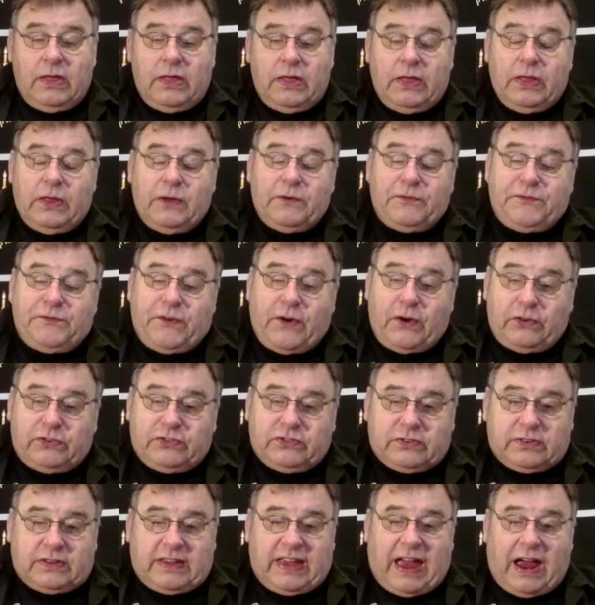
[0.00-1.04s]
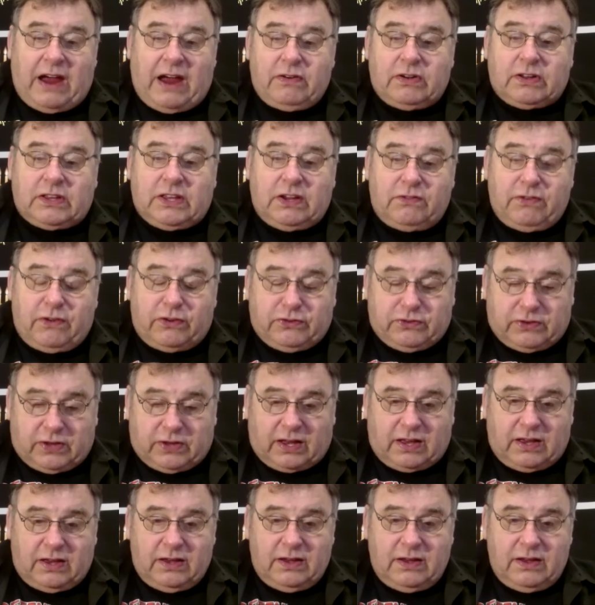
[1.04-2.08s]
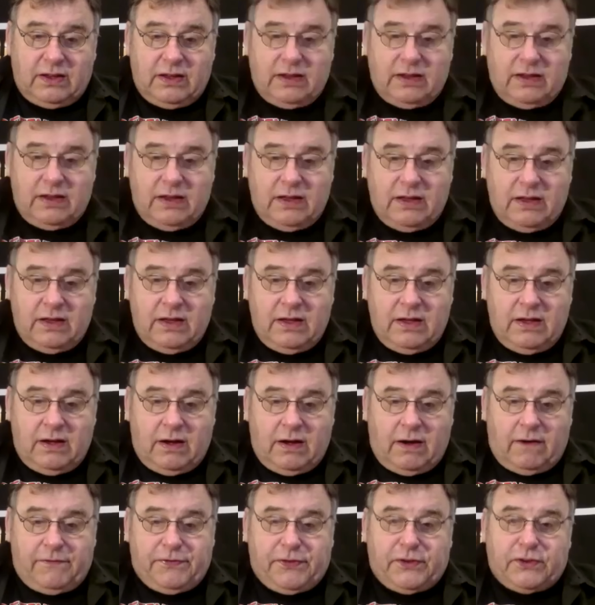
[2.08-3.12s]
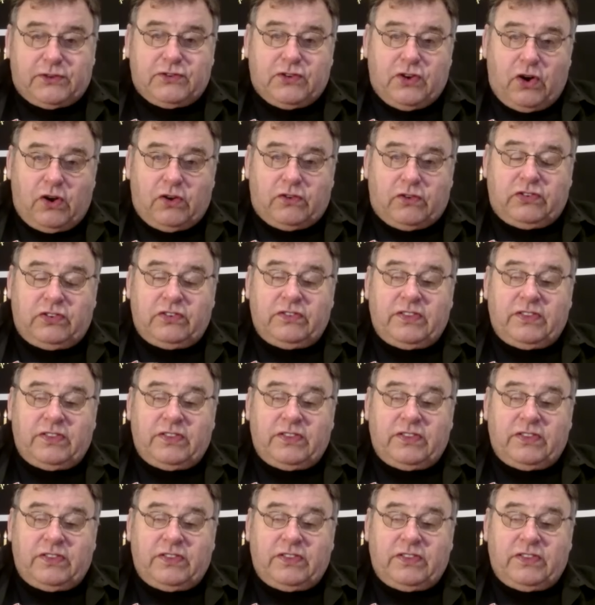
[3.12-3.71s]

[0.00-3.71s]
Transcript: The first characteristic of the church